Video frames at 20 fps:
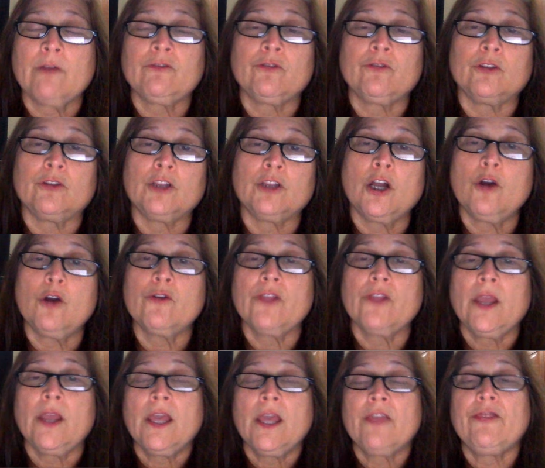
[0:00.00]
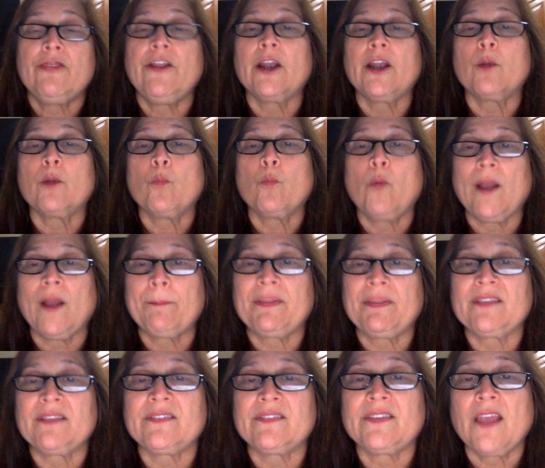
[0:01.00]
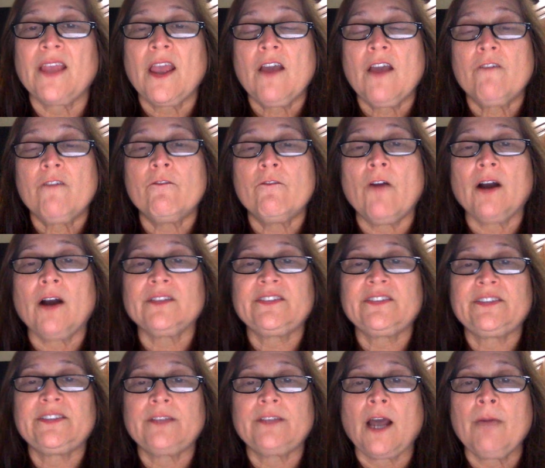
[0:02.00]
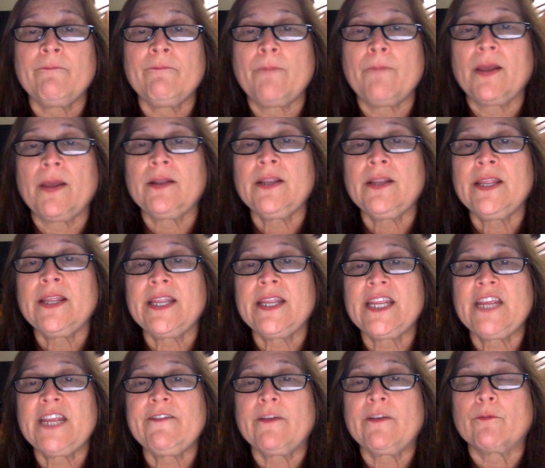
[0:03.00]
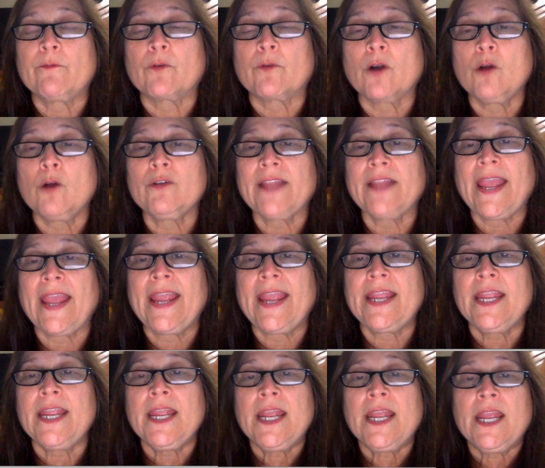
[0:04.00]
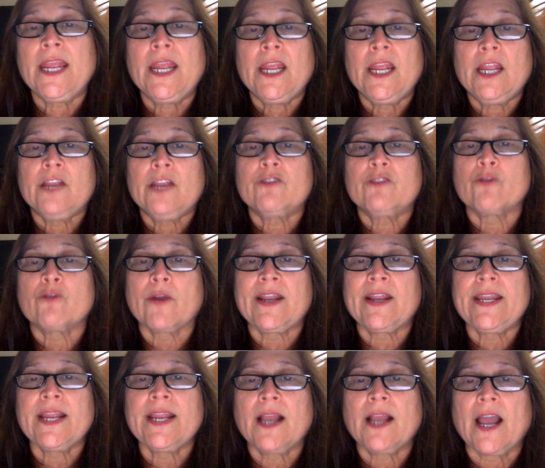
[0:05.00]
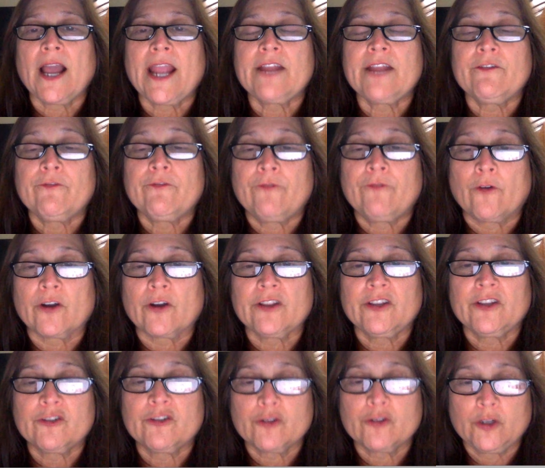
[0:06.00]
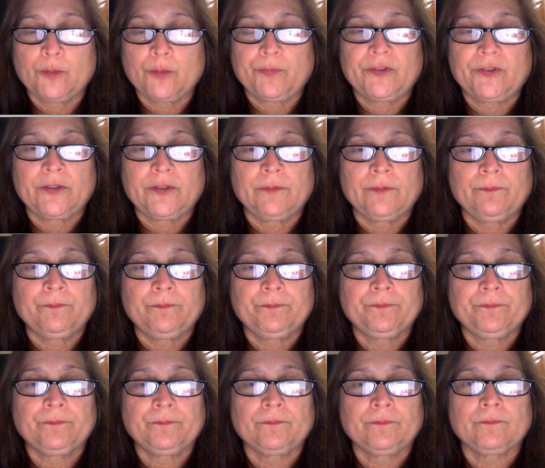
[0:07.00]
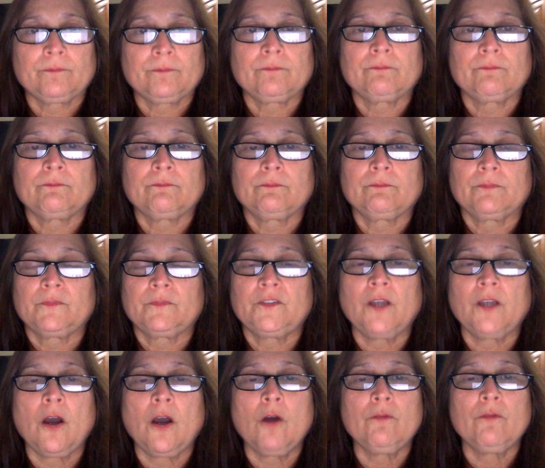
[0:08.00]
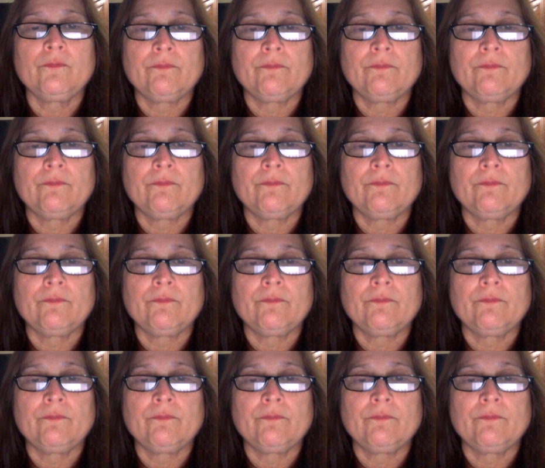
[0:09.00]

to load their weapons. Von Steuben even wrote a training guide for the troops. So